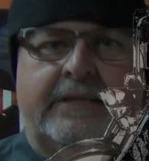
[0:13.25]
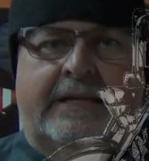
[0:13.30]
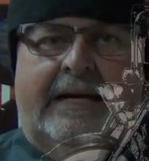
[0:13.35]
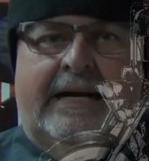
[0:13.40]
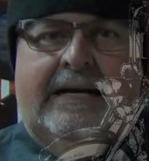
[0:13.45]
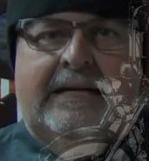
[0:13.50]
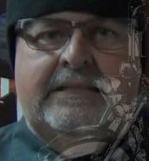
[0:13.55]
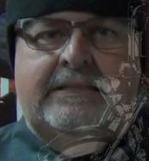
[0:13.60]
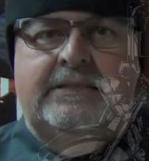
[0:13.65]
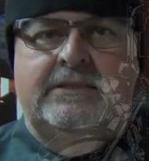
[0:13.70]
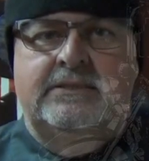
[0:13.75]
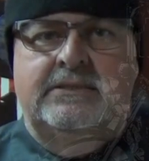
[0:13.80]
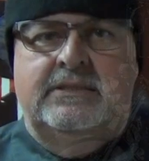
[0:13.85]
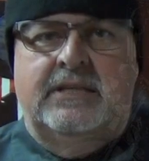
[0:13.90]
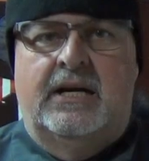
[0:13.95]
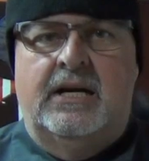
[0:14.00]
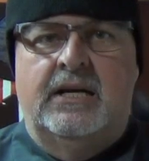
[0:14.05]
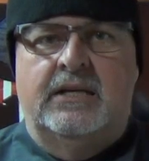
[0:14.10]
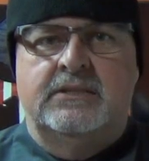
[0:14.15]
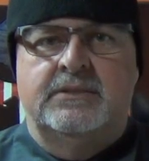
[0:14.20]

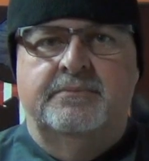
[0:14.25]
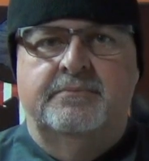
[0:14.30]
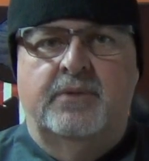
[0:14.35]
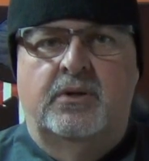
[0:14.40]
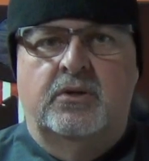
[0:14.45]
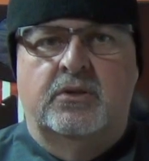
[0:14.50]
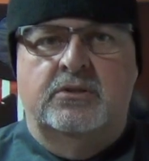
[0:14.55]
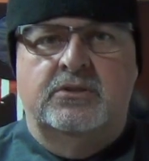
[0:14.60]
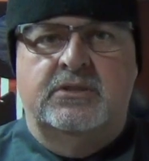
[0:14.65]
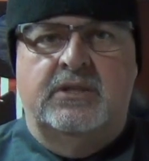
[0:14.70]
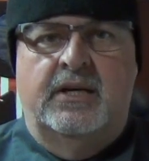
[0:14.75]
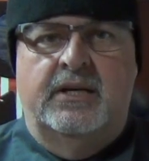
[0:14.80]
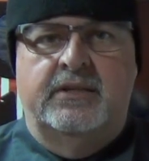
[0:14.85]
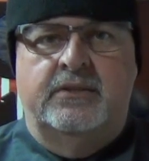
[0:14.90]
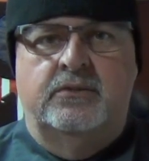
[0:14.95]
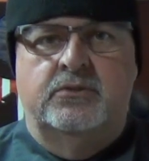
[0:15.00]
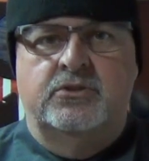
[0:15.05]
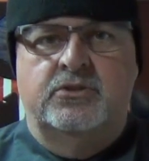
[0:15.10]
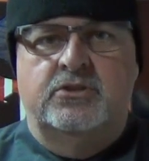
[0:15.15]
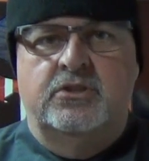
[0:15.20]
Doc's
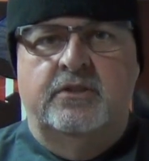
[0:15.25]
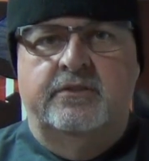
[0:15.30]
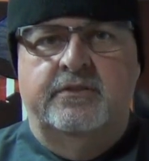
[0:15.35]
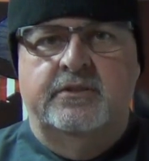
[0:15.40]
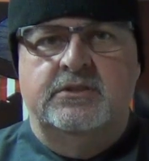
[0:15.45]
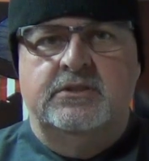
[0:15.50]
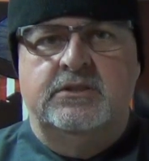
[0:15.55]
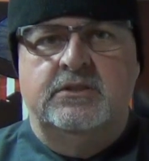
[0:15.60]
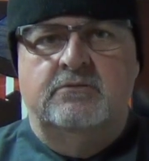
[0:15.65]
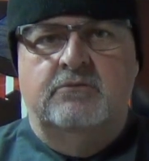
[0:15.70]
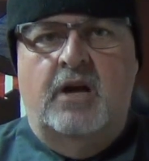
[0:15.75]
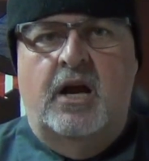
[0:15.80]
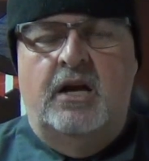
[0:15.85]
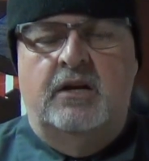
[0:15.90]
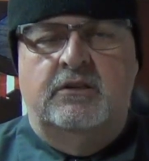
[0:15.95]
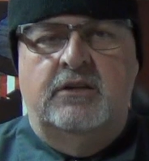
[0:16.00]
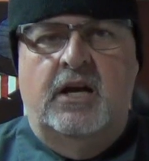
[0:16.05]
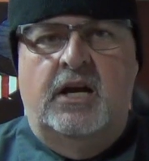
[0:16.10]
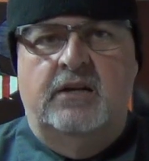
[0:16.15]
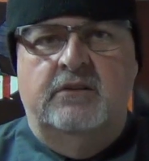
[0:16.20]
Motorcycle Service.
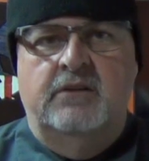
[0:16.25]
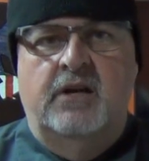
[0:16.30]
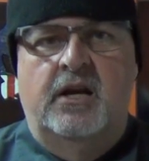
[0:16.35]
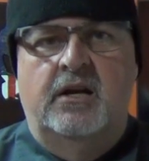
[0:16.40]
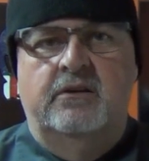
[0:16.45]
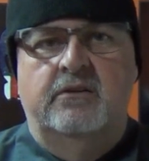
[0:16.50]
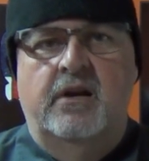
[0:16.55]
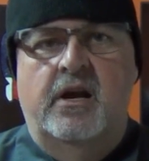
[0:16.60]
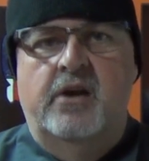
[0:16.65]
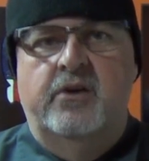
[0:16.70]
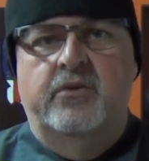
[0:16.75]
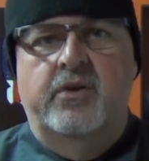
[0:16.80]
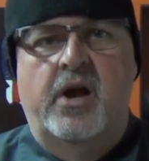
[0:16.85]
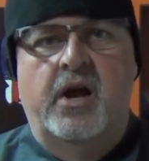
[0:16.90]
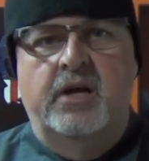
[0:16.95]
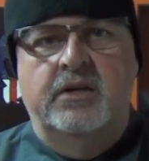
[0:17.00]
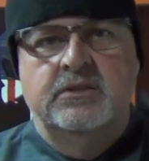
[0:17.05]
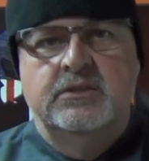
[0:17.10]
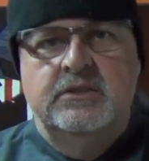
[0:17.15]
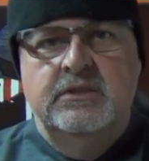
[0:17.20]
Rawr, rawr, rawr, rawr,
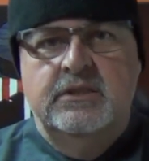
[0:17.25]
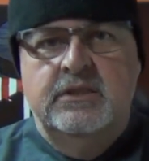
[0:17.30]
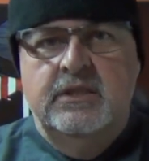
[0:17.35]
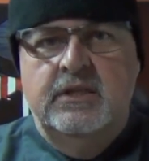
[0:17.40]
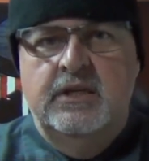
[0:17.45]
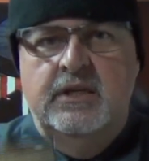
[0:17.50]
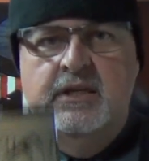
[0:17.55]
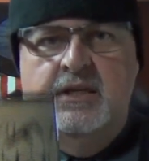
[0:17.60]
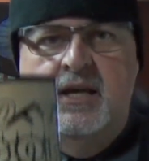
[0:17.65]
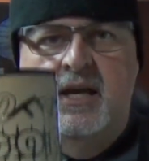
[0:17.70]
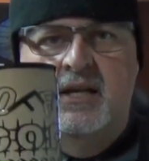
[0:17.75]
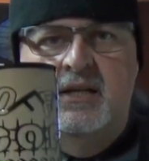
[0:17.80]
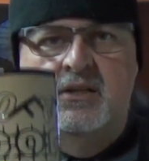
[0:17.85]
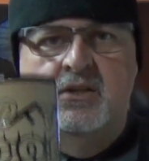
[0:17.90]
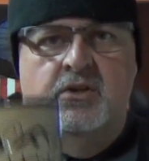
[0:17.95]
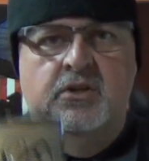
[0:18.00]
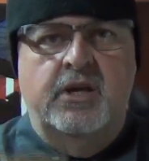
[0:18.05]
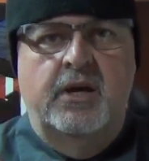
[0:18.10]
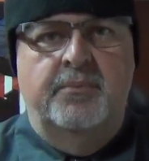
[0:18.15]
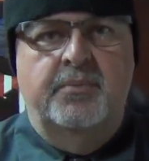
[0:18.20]
rawr. Got a
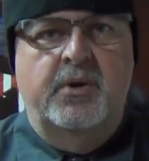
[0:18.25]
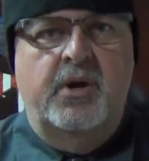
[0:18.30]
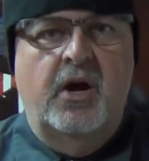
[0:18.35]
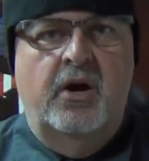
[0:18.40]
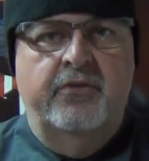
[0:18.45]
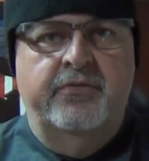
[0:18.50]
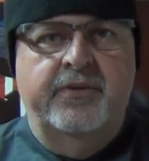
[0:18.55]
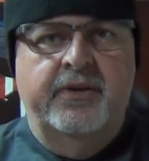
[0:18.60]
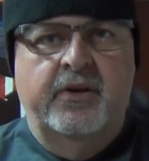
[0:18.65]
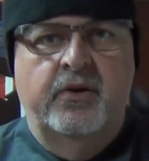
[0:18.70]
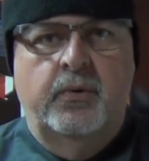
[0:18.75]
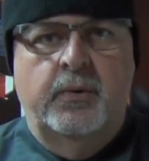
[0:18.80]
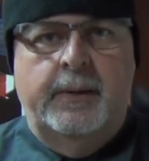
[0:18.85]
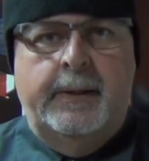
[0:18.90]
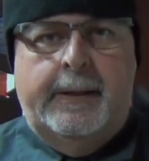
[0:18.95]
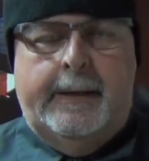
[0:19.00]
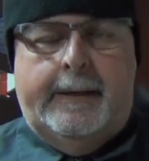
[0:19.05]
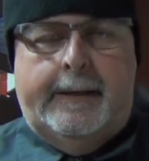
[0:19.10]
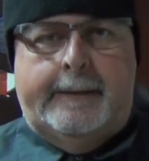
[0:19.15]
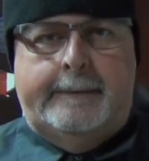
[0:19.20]
little cup of coffee
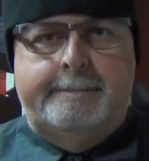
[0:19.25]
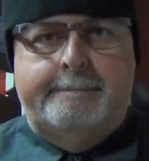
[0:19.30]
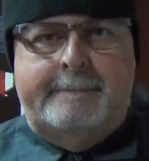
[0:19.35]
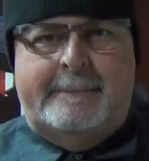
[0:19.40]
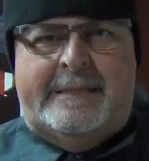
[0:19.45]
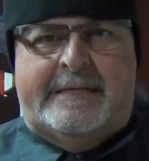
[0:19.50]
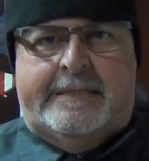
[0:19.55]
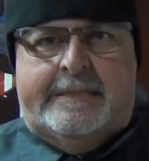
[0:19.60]
going here.